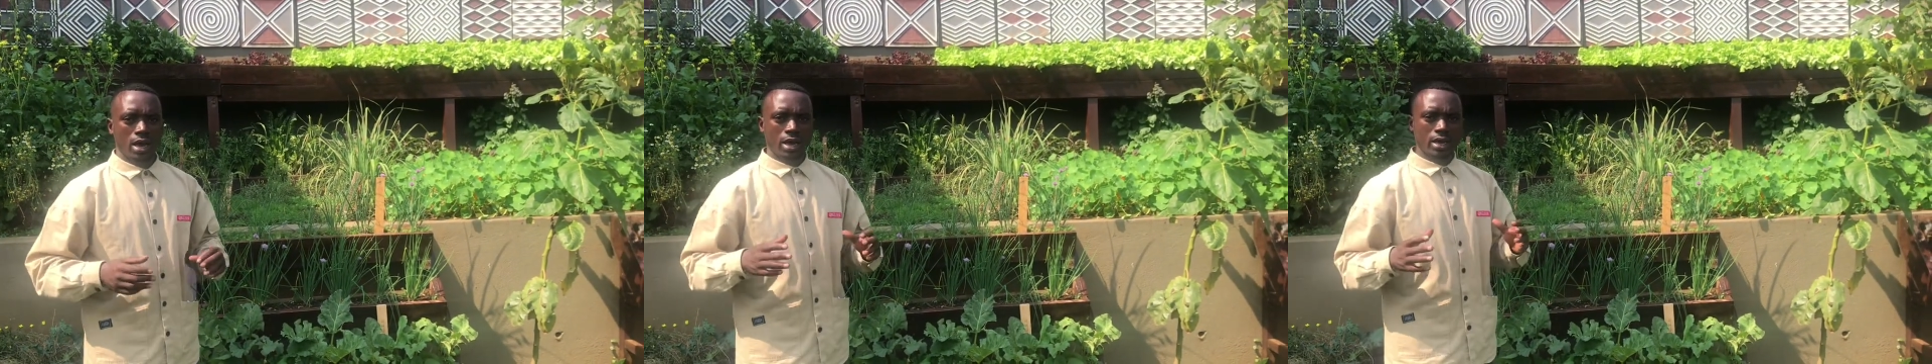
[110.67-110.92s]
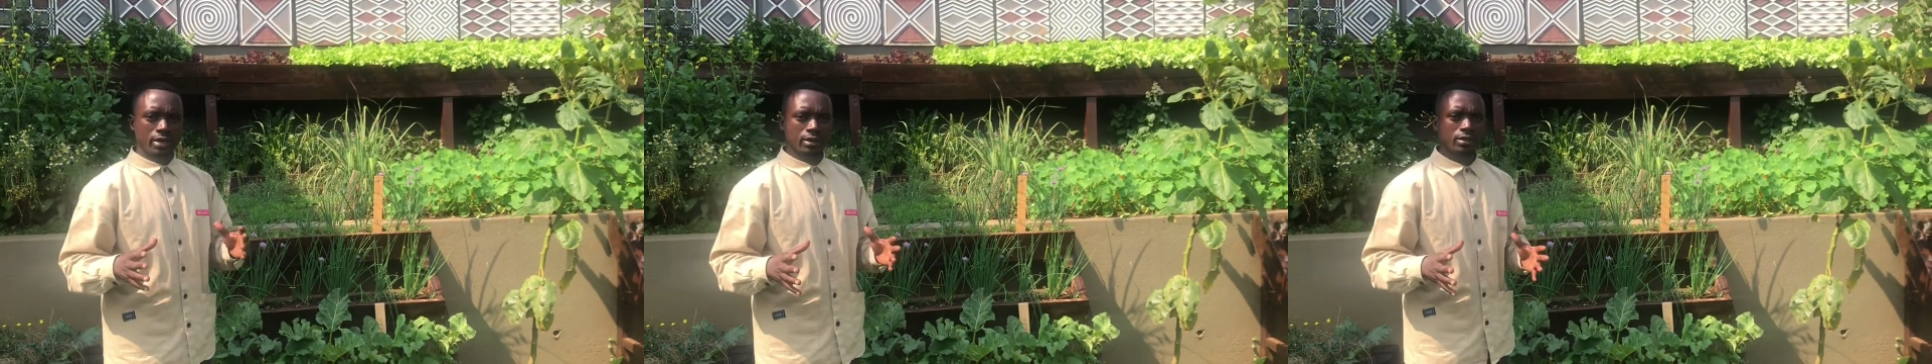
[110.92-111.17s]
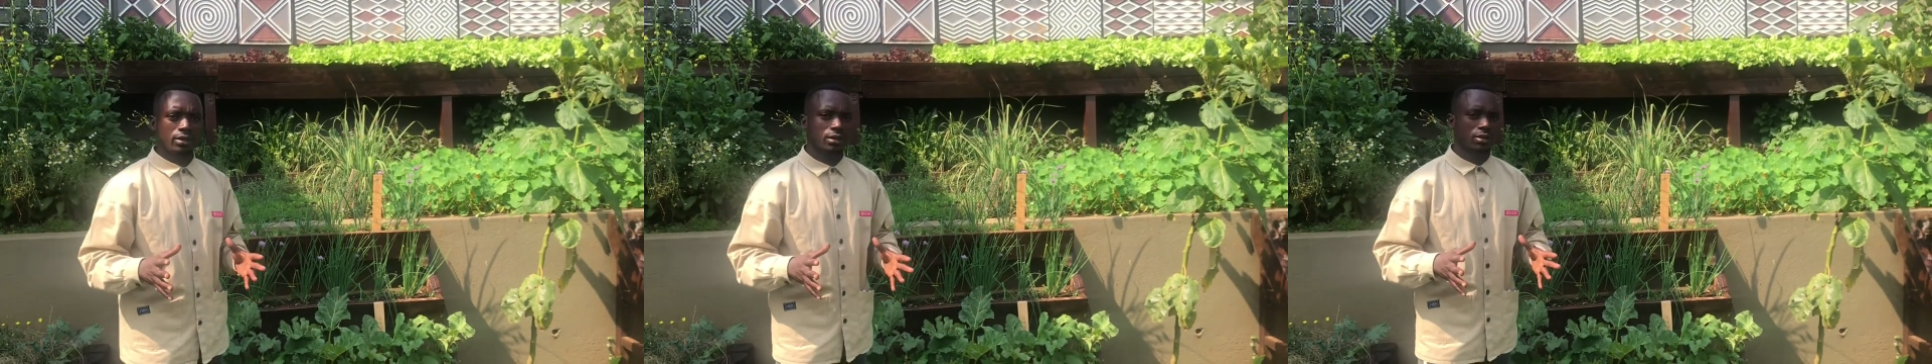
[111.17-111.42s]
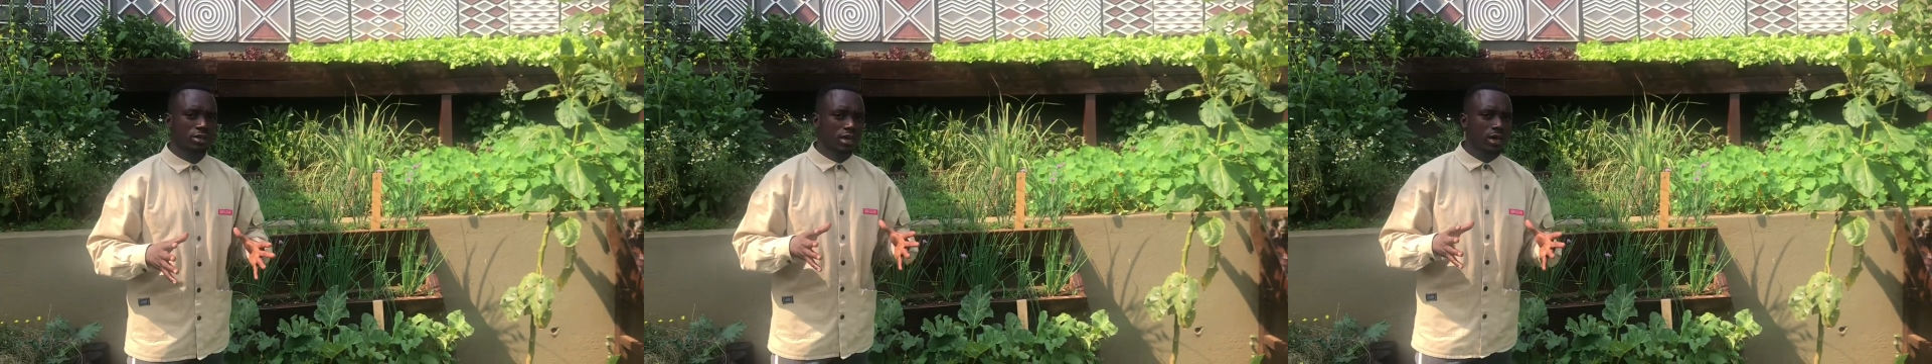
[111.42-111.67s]
And
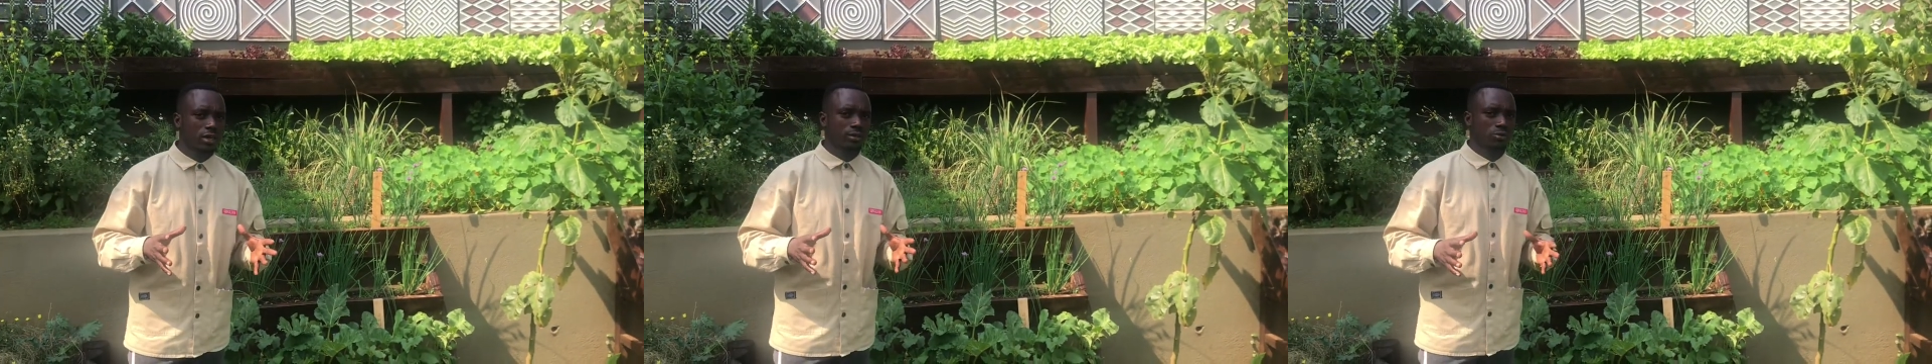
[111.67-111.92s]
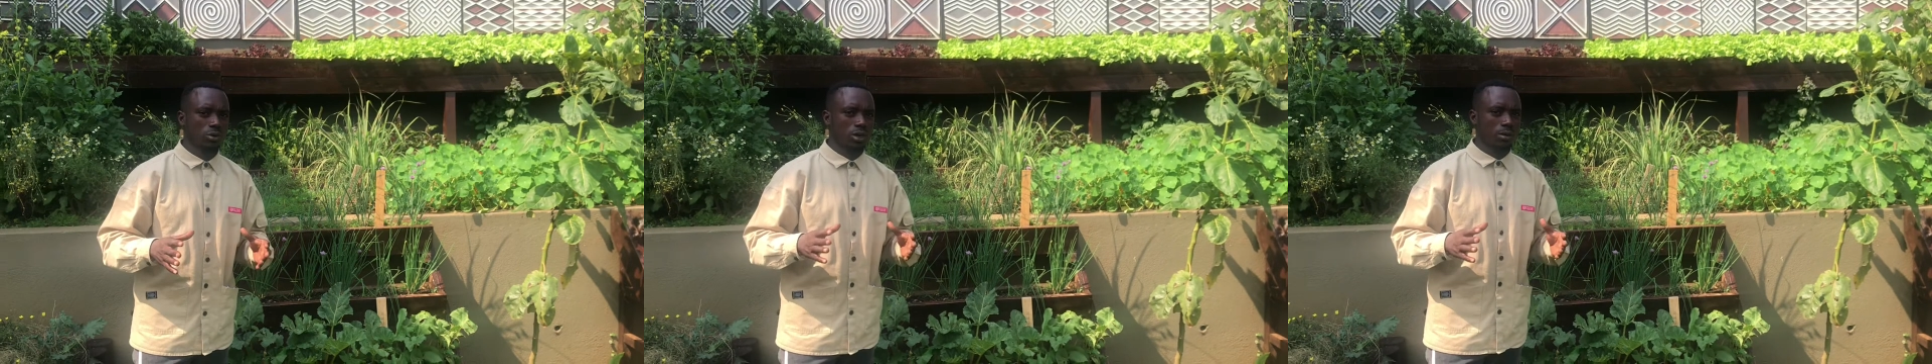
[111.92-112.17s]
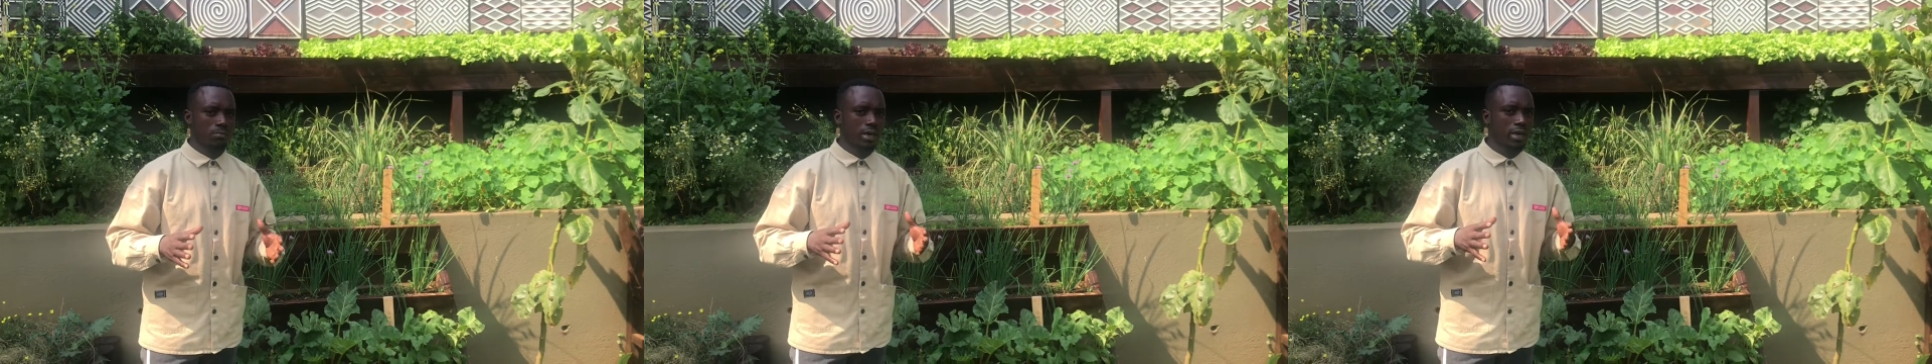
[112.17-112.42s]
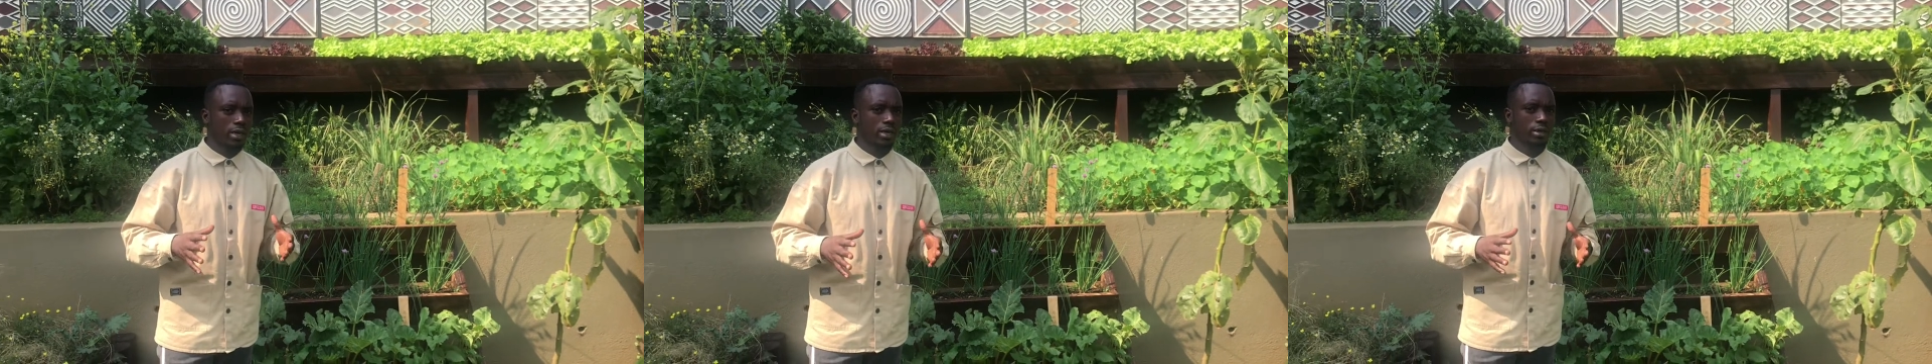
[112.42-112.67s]
that will
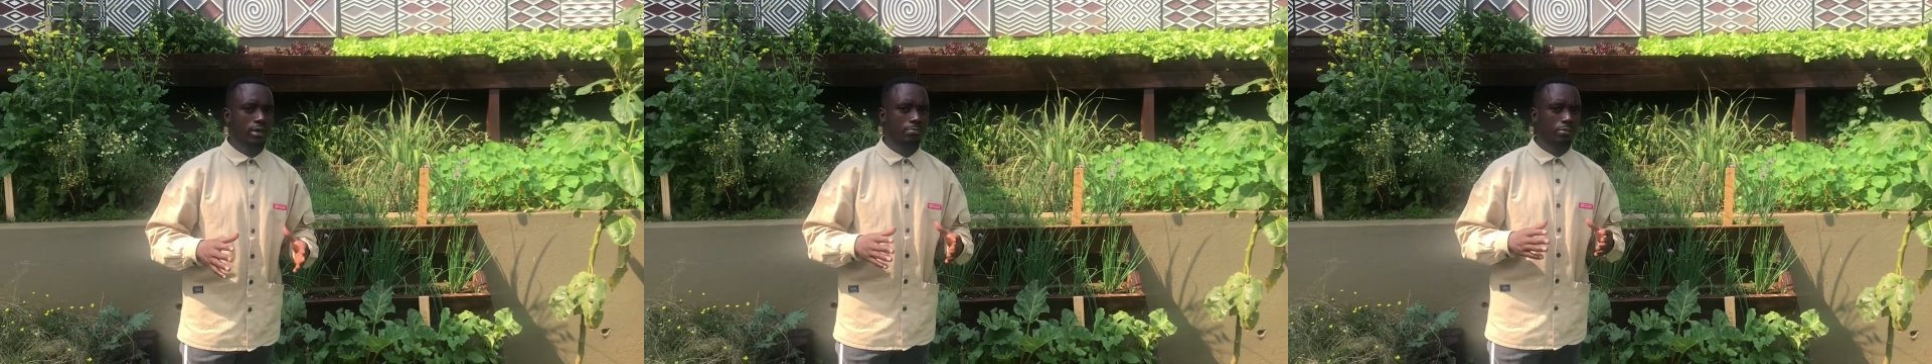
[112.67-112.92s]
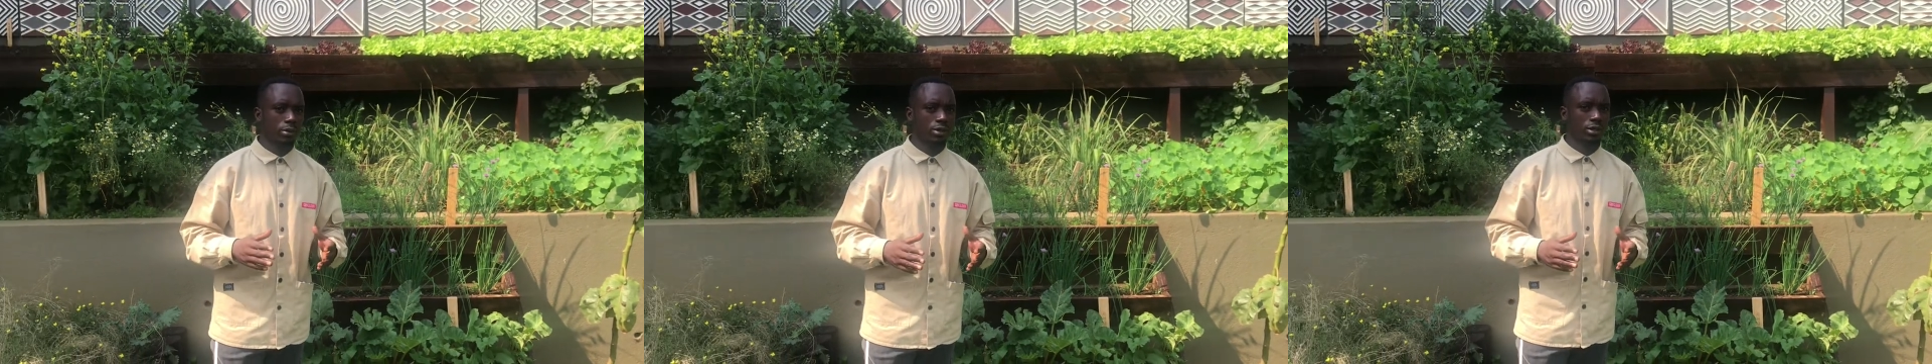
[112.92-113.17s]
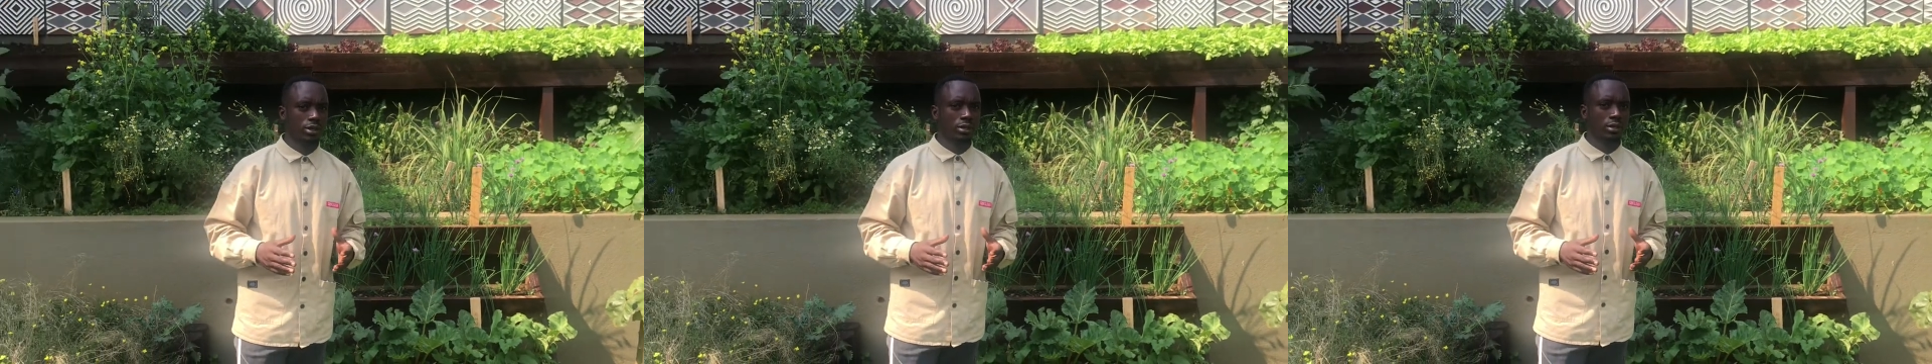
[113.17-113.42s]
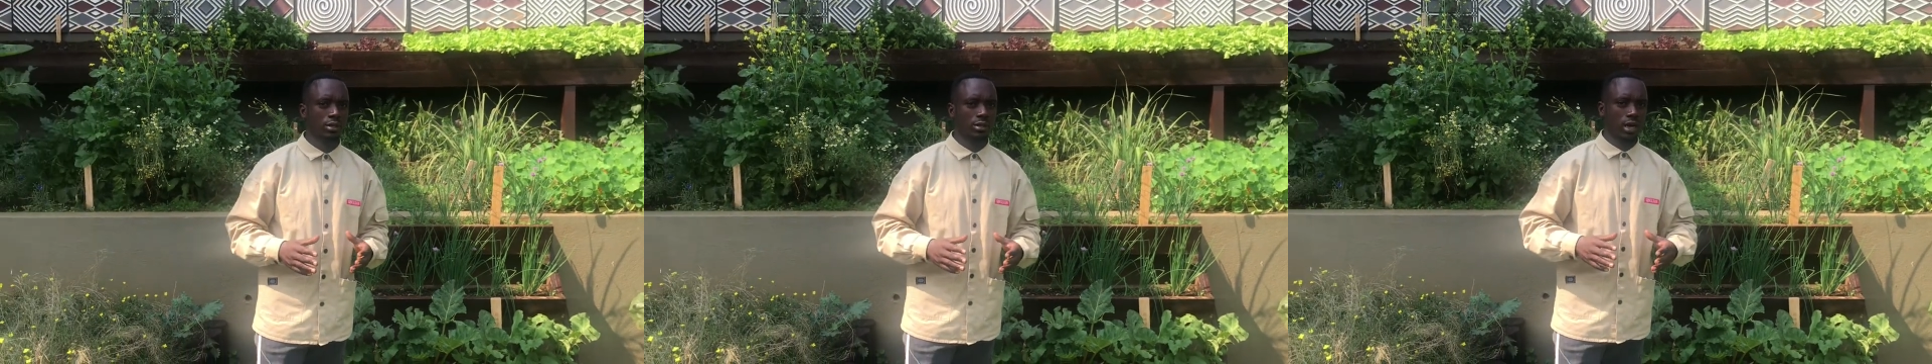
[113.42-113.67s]
make the
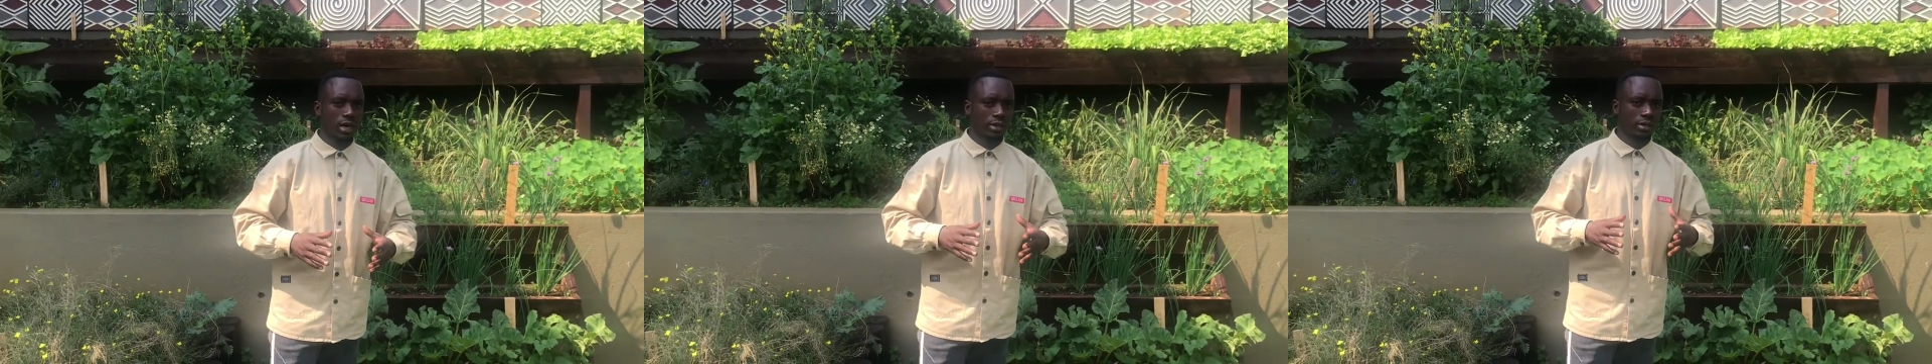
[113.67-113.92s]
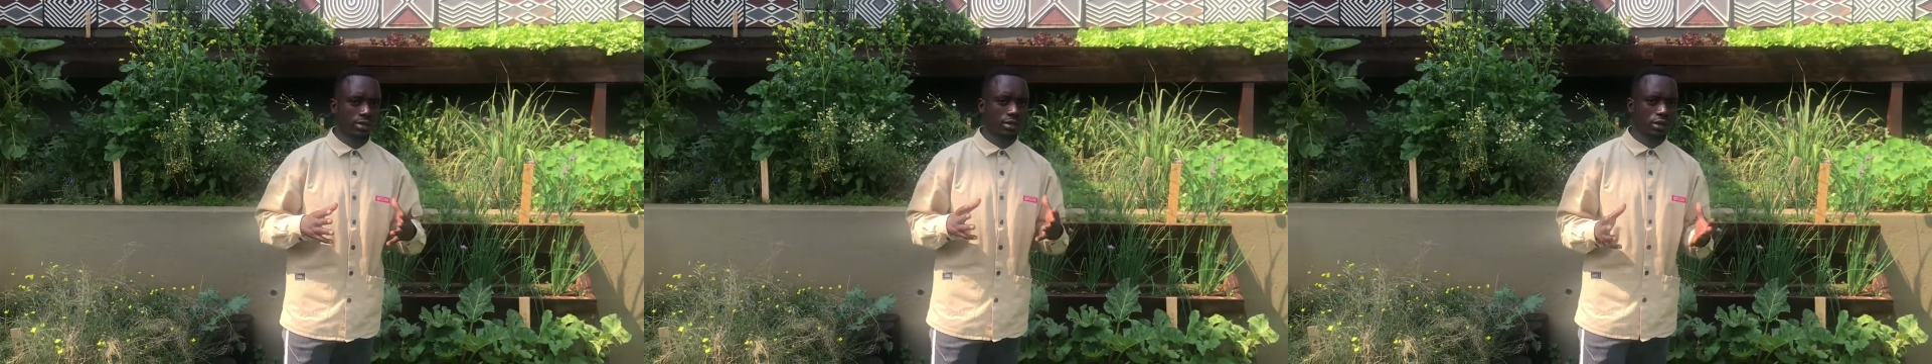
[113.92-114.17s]
body and